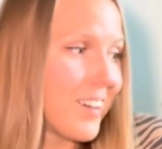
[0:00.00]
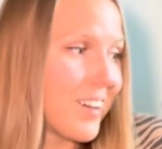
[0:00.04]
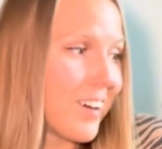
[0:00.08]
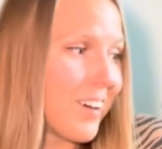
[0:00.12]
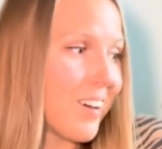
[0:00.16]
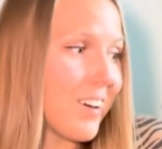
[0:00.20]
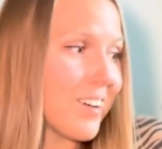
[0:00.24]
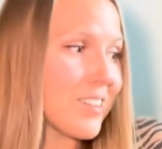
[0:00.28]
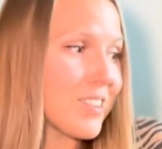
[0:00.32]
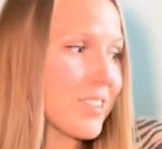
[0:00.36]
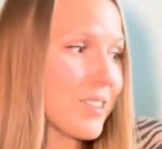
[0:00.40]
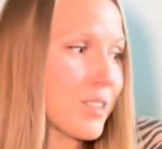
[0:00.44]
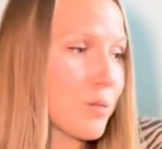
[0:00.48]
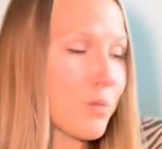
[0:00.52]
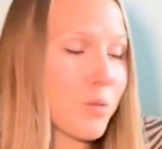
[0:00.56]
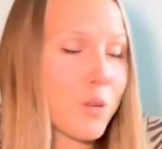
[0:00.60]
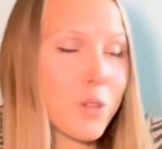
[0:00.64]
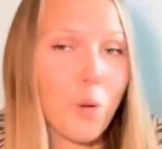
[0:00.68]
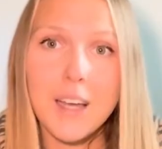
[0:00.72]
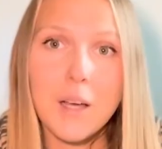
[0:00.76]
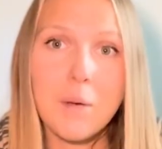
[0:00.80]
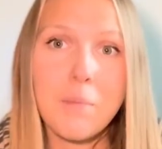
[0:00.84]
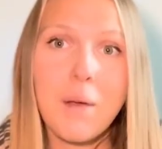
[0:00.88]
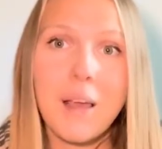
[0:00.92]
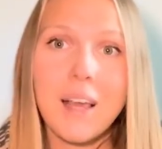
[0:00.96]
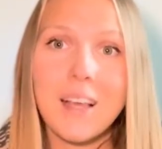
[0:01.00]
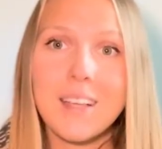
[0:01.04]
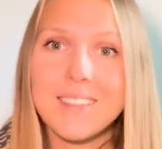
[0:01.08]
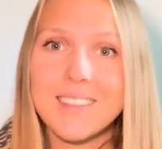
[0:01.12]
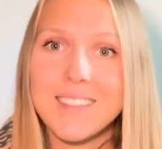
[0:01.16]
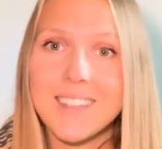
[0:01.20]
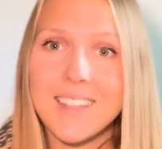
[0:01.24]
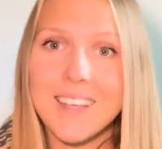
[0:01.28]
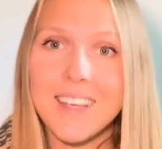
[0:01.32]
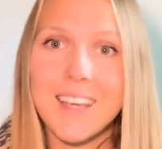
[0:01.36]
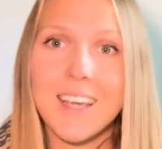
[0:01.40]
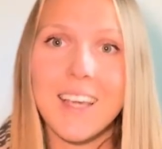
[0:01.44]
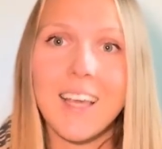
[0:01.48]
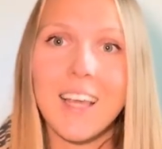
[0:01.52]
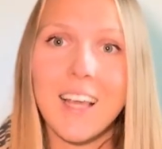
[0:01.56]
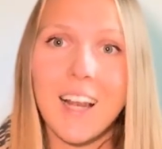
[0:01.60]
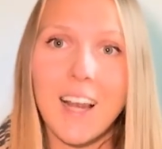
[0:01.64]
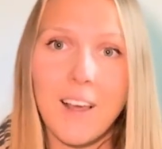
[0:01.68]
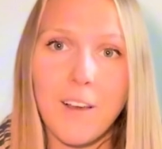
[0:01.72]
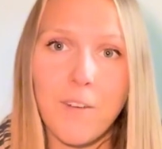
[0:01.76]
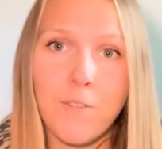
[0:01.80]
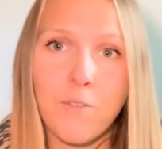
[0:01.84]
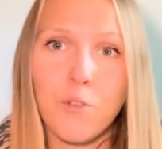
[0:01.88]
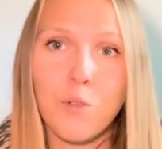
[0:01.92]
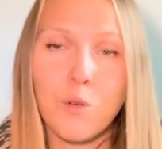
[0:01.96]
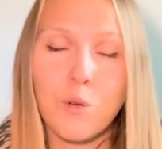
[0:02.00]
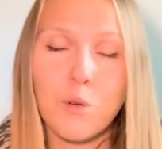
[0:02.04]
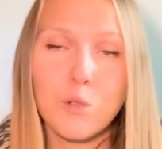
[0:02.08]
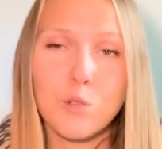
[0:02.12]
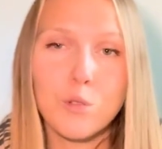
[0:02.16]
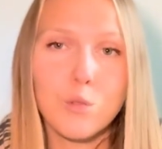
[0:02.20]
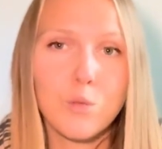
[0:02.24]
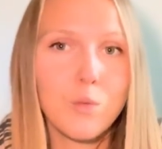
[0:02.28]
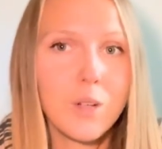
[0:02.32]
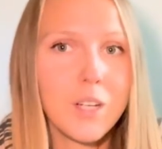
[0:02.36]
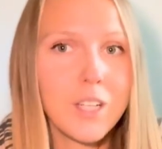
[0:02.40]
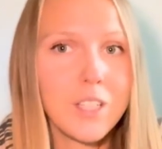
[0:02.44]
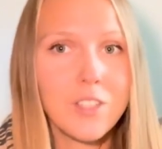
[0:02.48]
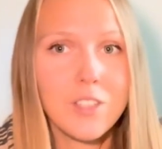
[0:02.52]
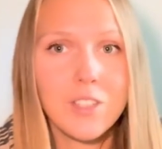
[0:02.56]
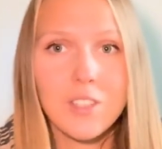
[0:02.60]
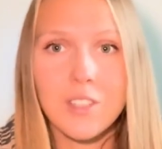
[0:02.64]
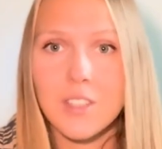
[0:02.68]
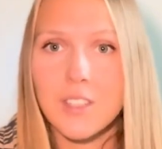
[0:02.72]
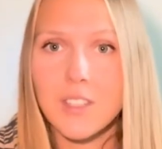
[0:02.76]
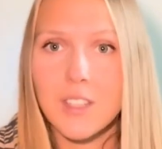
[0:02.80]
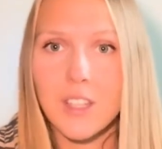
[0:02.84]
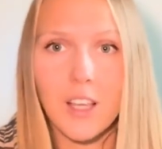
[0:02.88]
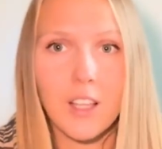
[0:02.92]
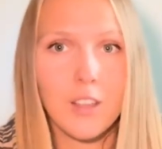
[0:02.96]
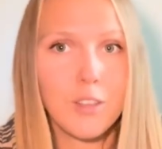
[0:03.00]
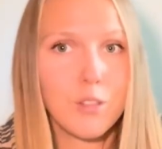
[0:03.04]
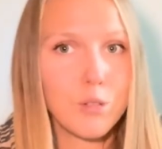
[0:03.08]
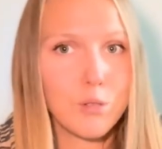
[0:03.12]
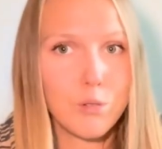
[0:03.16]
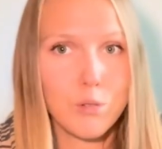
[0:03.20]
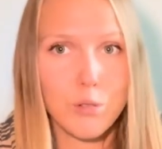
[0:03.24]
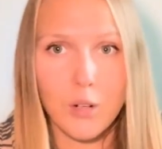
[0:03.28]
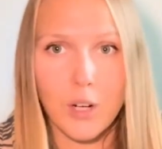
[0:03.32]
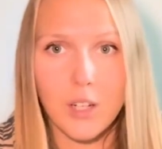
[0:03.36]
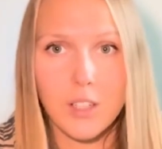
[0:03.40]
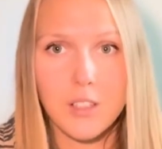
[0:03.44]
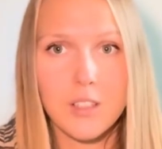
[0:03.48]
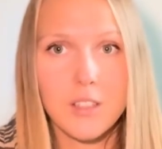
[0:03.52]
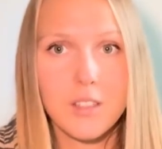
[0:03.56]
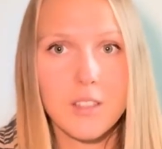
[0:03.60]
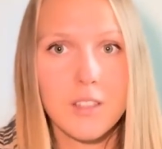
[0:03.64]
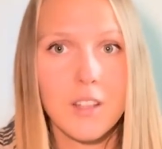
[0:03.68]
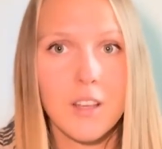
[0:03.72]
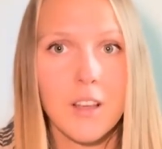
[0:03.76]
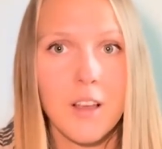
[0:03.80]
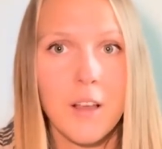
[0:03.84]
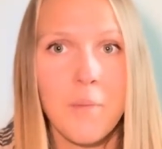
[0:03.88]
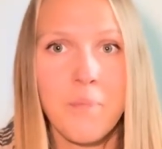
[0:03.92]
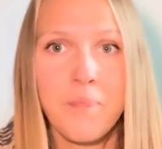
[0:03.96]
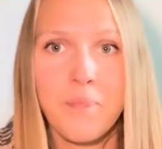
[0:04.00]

us with amazing healing foods. We just need to trust.